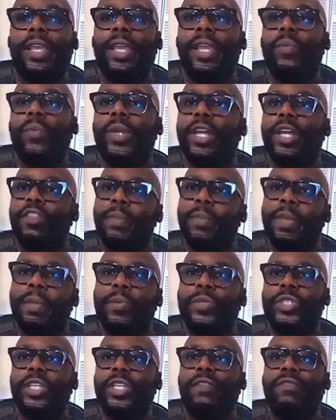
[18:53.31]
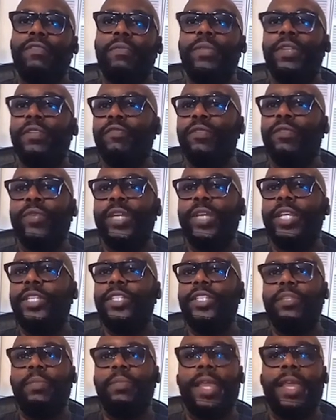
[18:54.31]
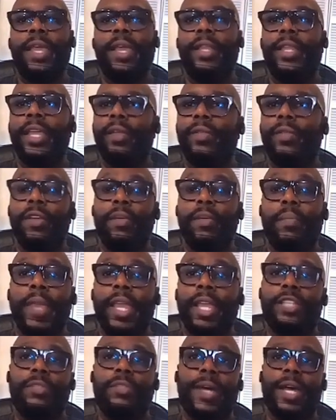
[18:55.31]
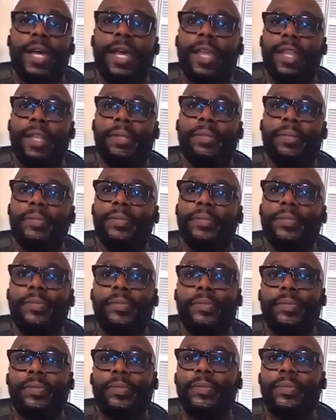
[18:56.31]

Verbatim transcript: And when other people see it from different regions, man, they're, they're amazed by it.